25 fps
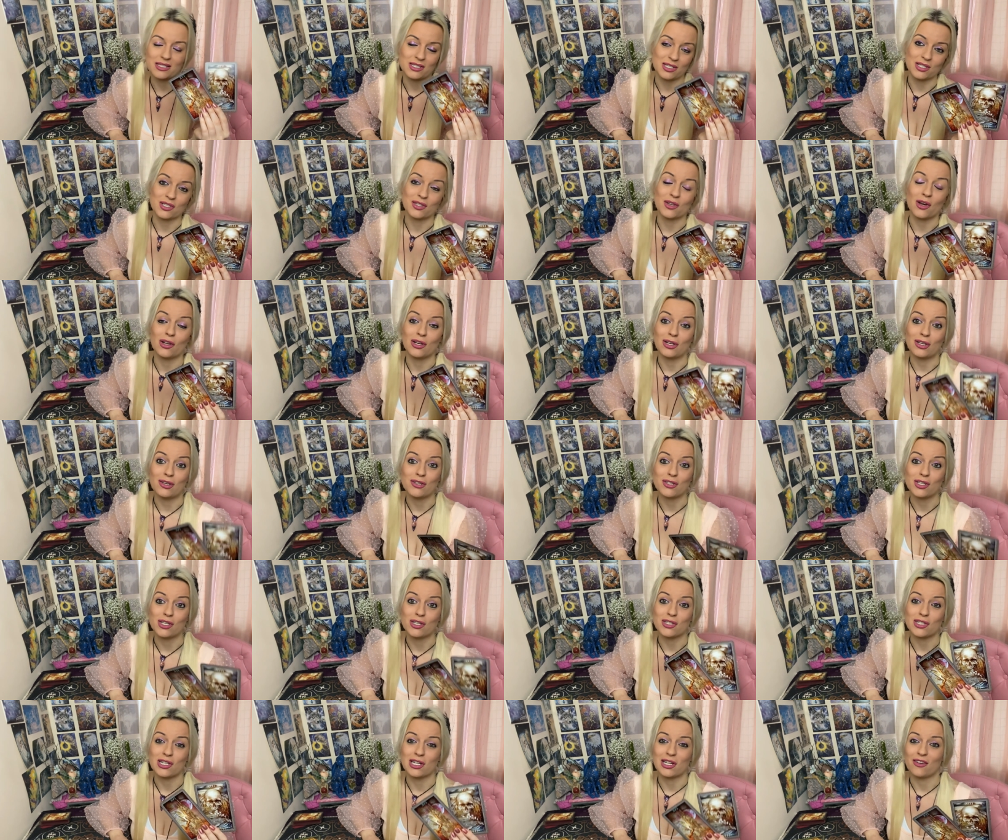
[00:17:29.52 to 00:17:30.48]
just got lose
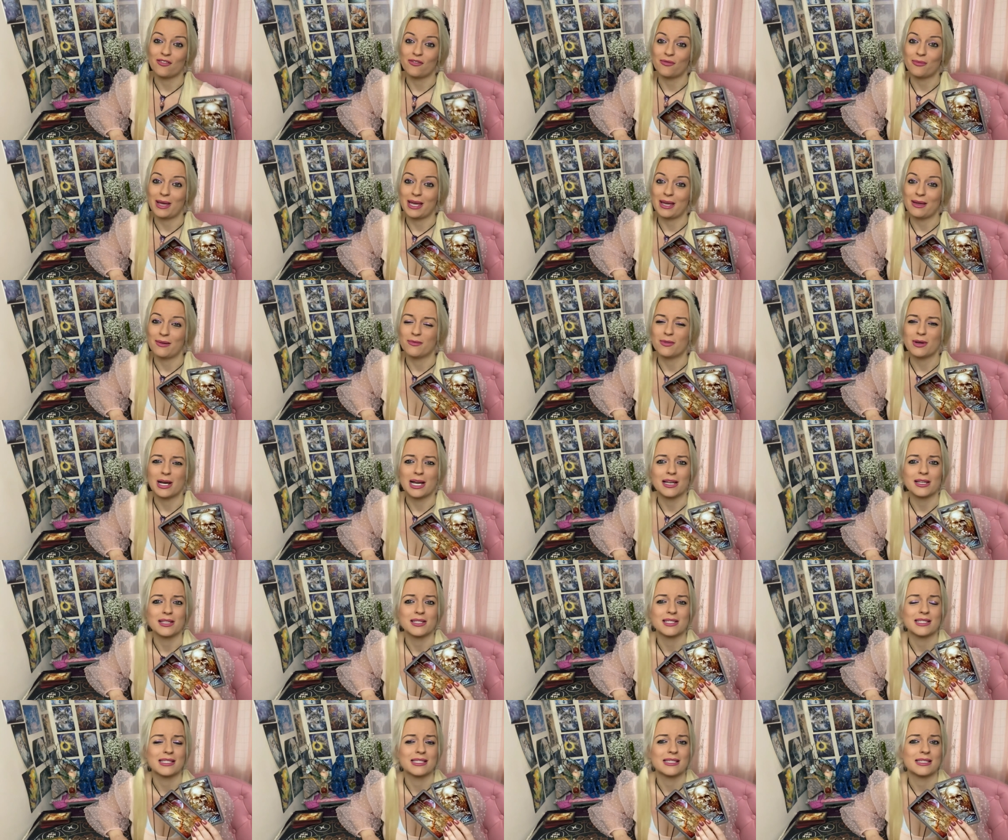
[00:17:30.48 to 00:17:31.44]
you to love me by
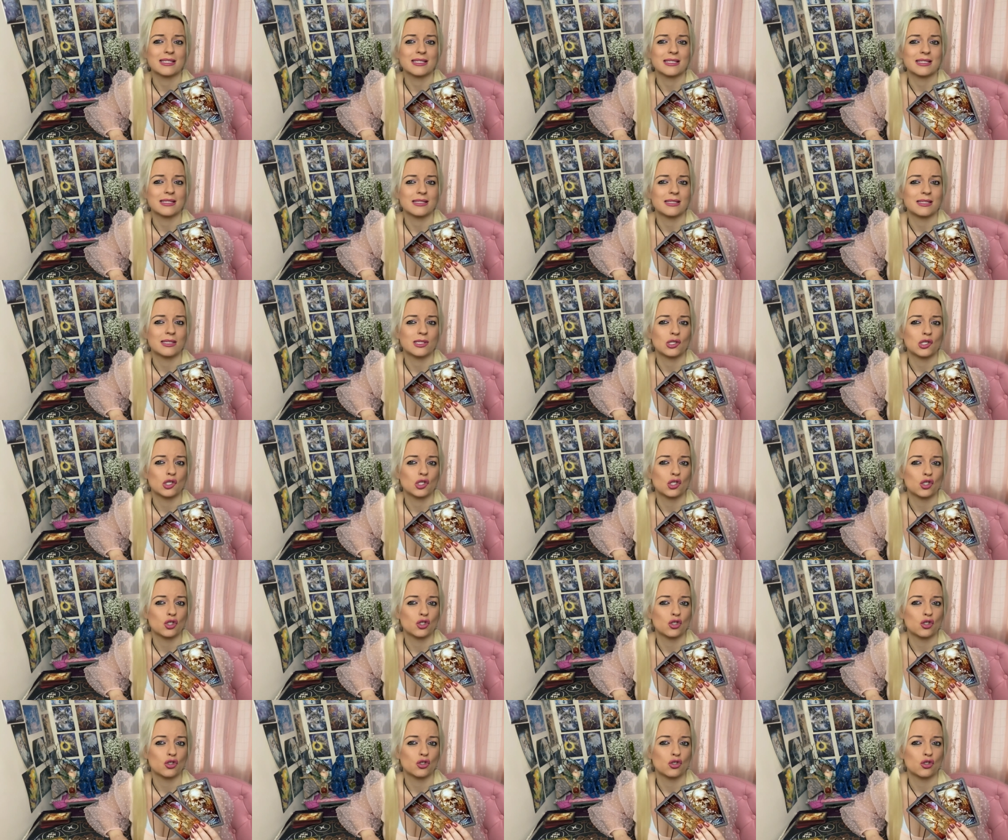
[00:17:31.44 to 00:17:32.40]

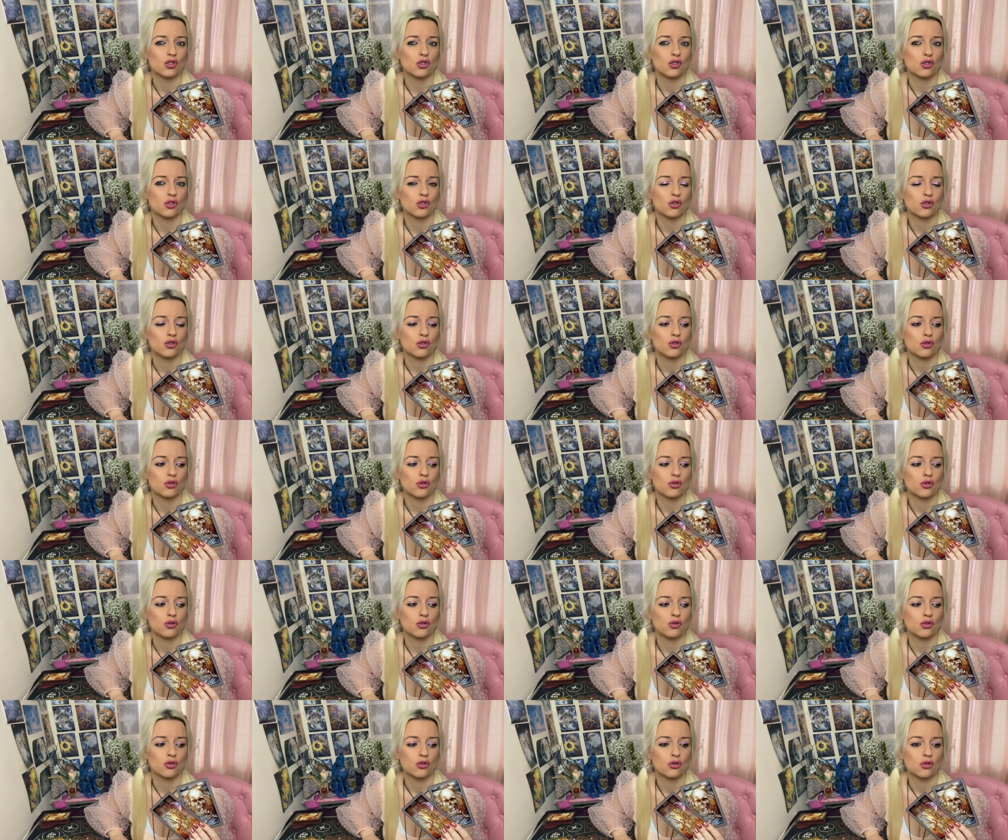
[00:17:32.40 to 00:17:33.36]

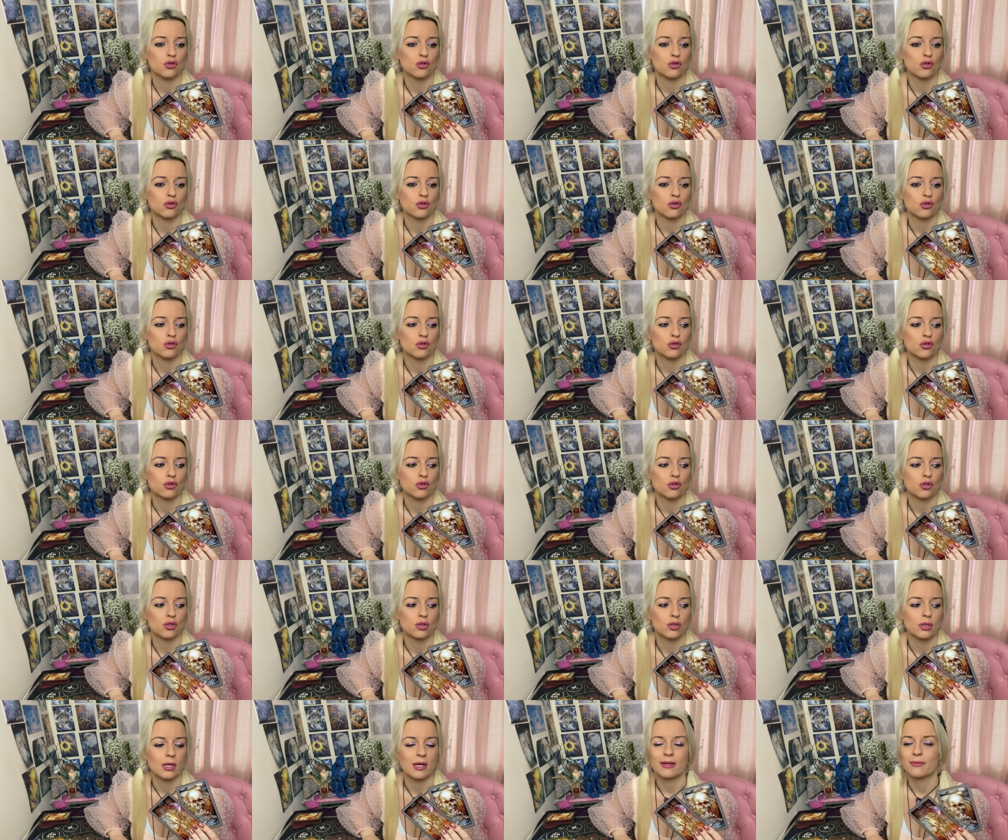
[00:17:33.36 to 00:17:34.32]

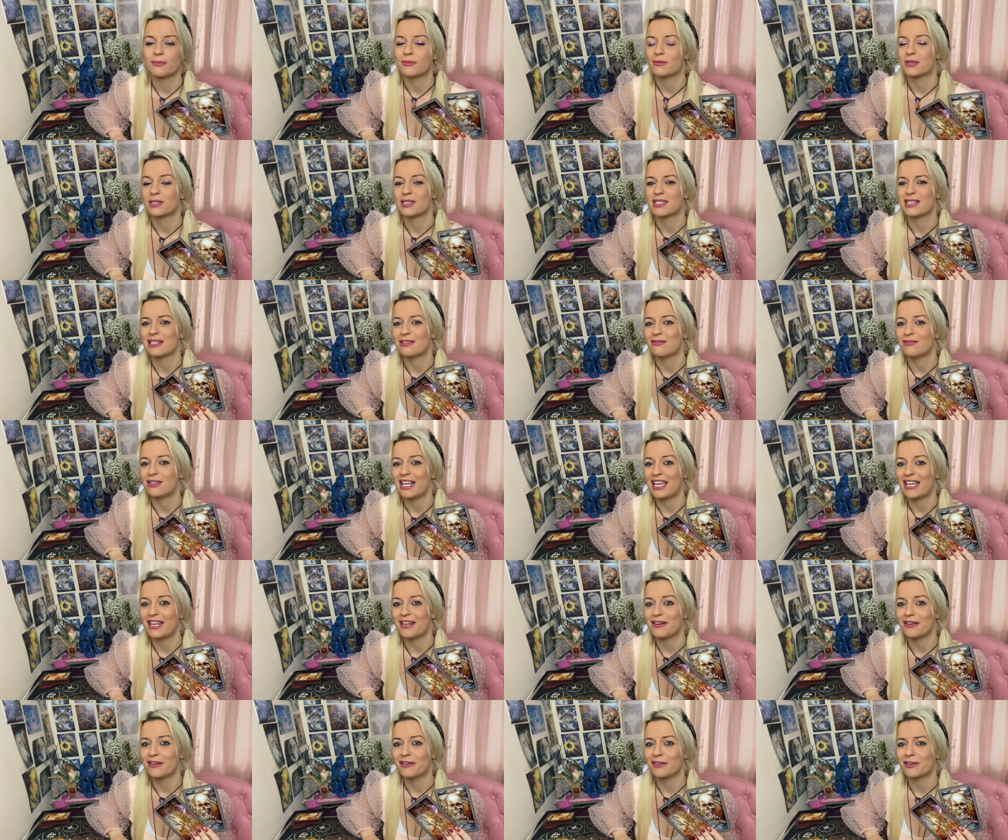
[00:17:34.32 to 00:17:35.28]

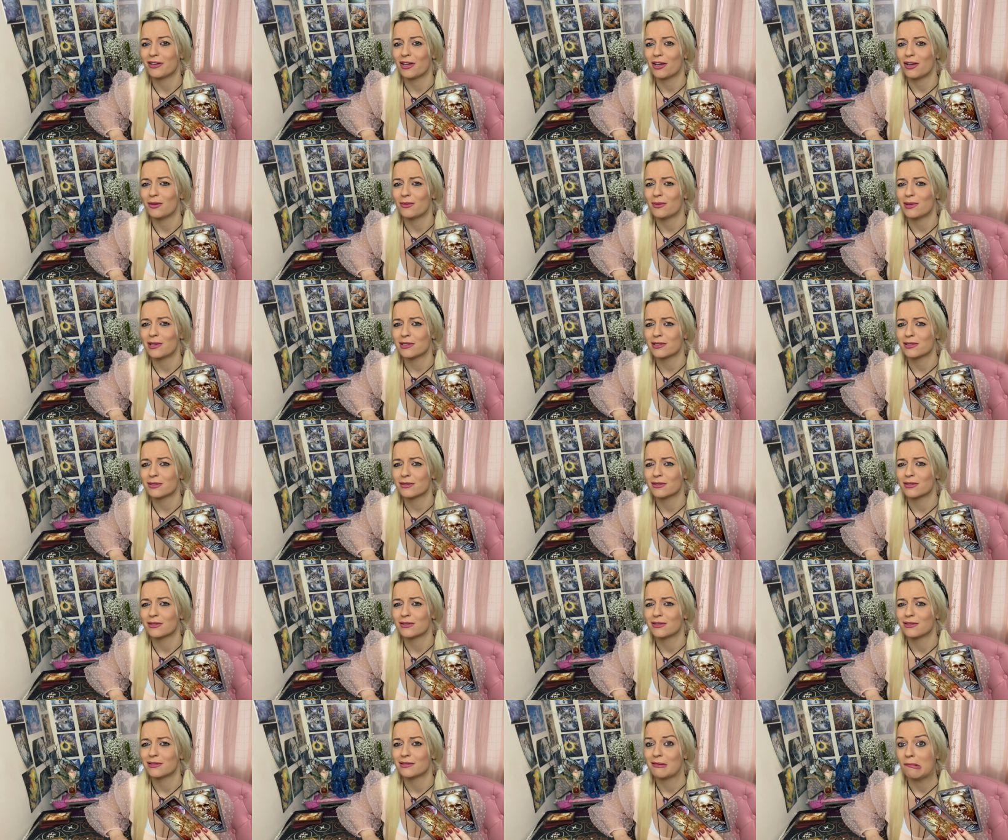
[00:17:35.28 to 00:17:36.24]
Selena Gomez.
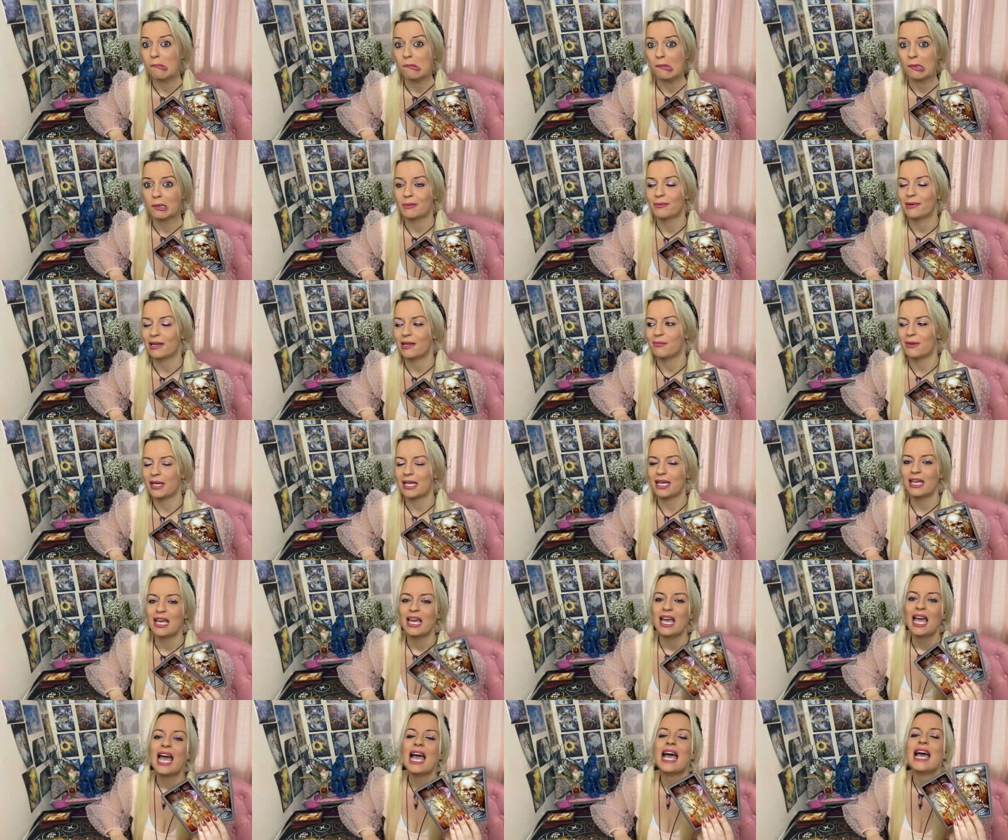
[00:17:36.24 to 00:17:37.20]
Maybe
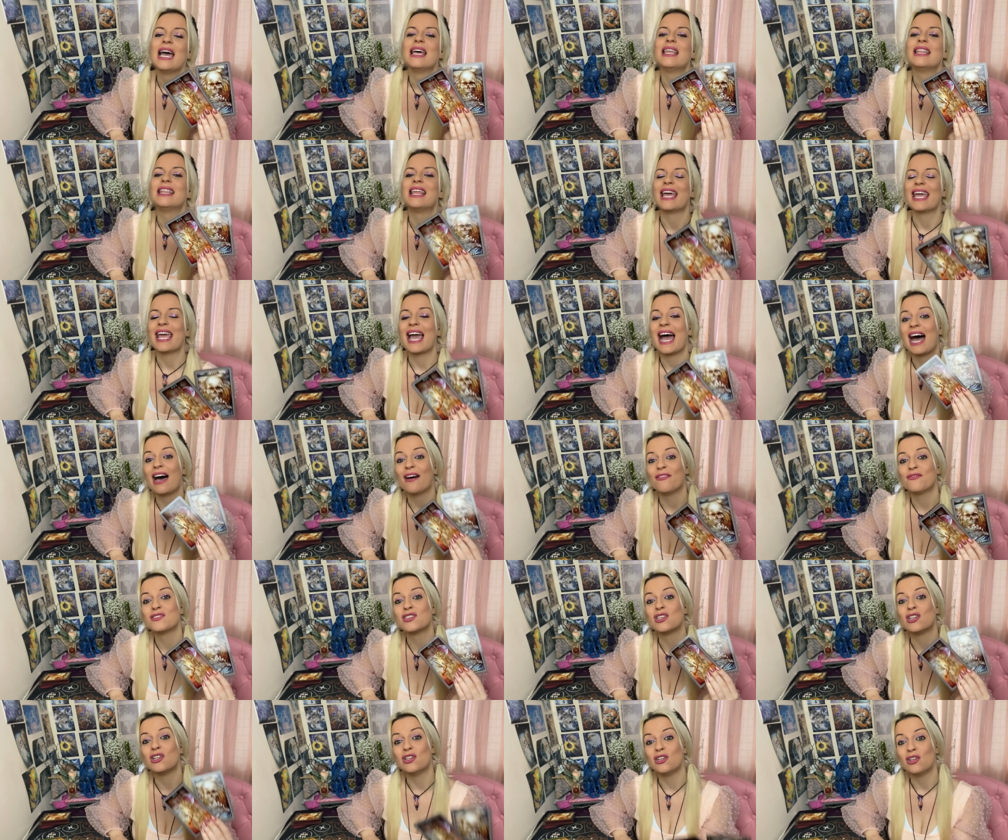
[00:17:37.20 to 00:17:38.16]
they have
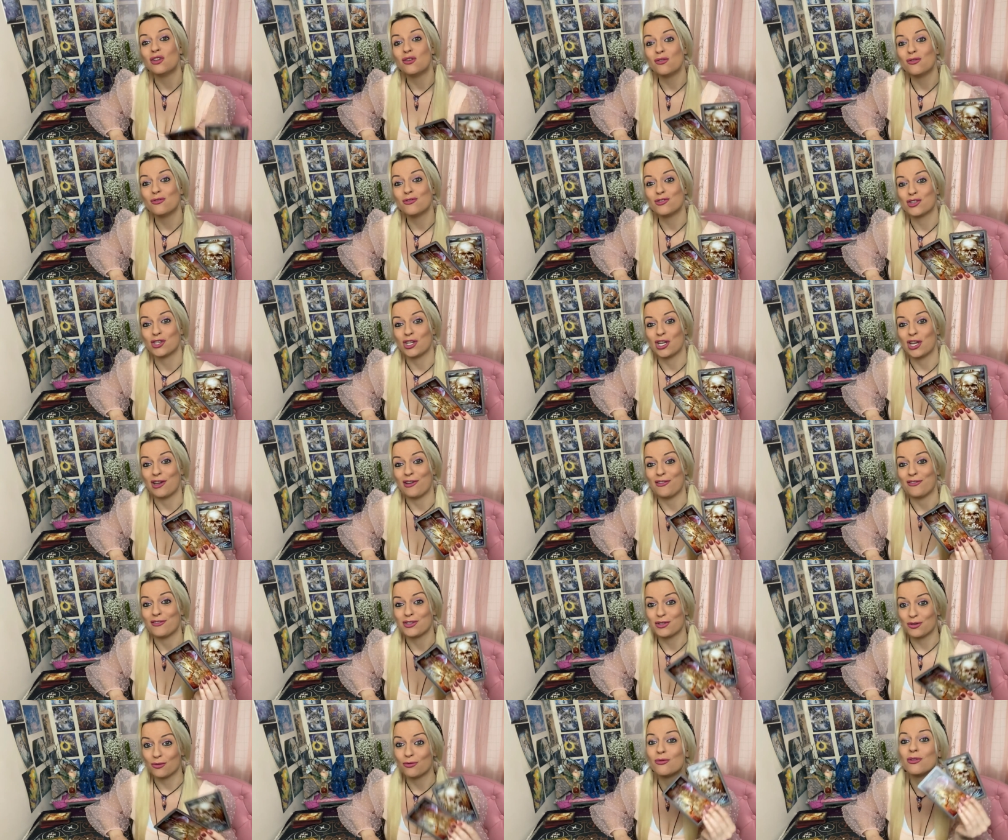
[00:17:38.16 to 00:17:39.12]
to lose you
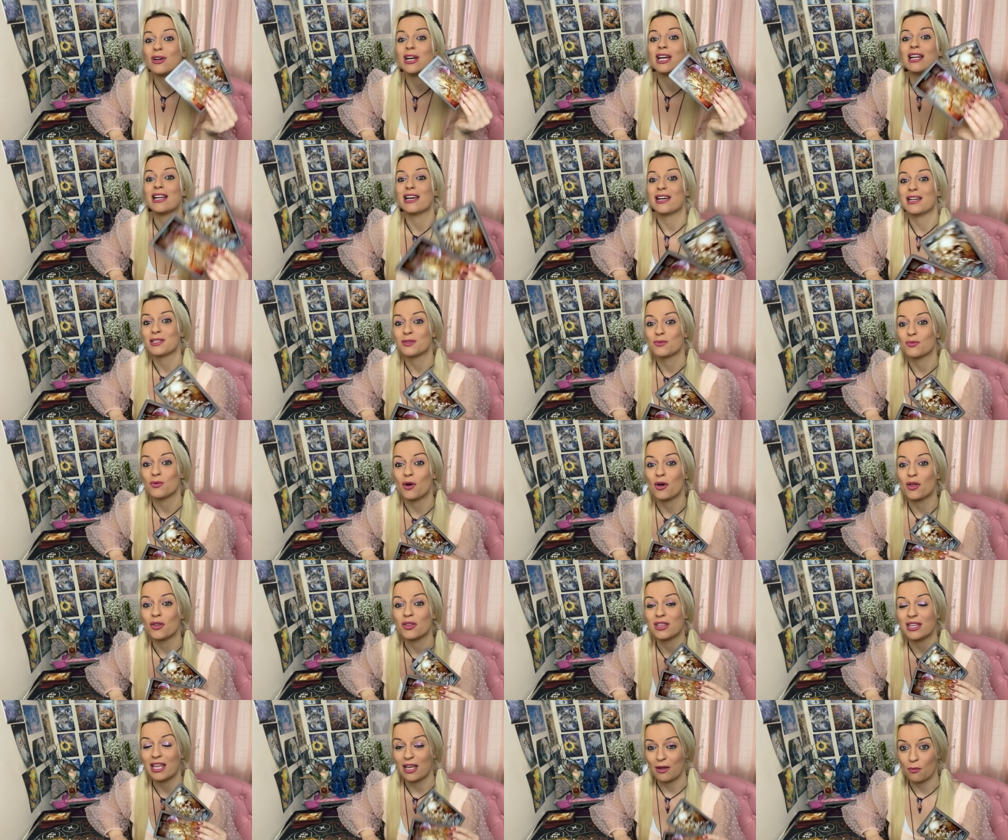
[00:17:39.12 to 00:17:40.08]
to realize
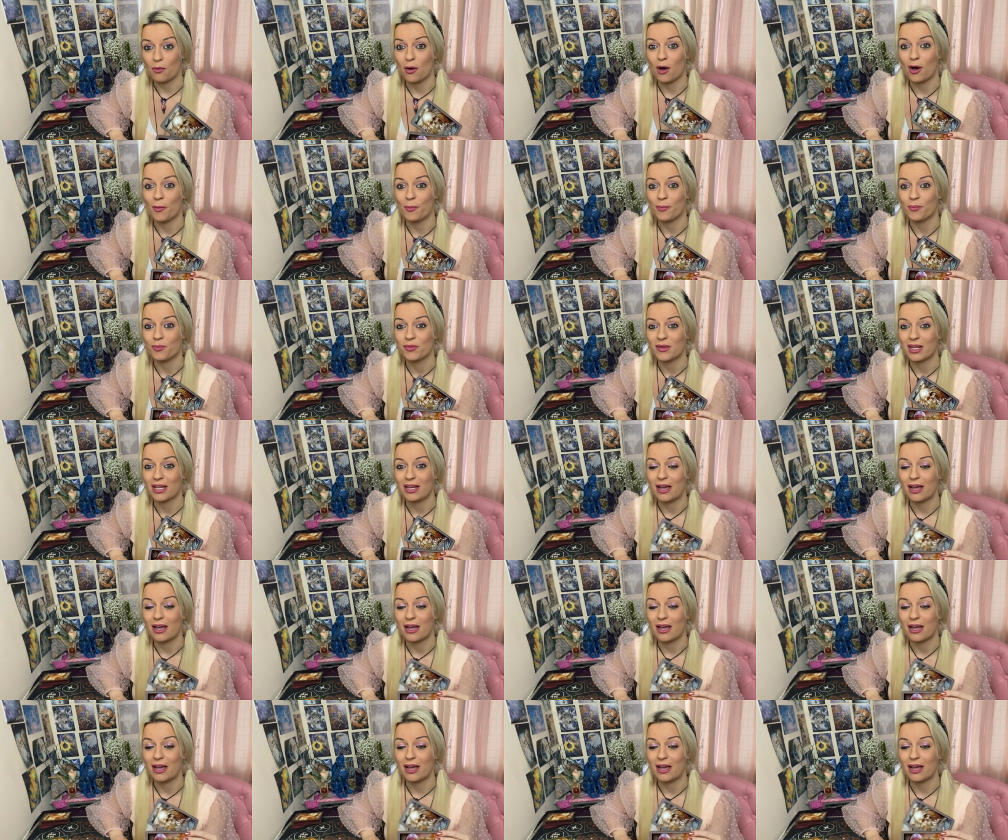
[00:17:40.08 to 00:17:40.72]
what they want,